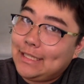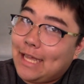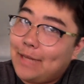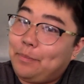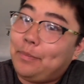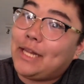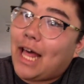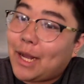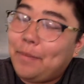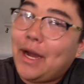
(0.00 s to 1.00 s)
that
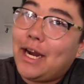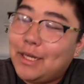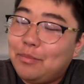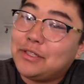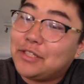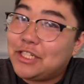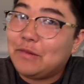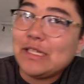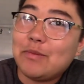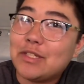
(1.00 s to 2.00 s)
block party bullshit
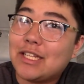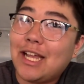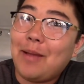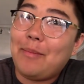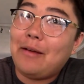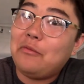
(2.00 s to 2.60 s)
was supposed to come out,